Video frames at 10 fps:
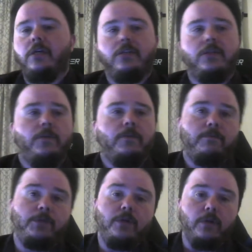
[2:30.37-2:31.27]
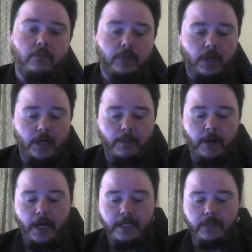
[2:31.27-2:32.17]
So, sure, we talk
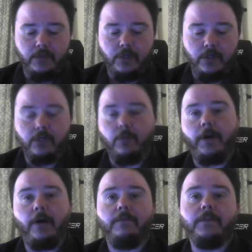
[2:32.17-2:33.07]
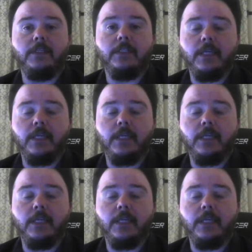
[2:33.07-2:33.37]
about iTunes cards quite often.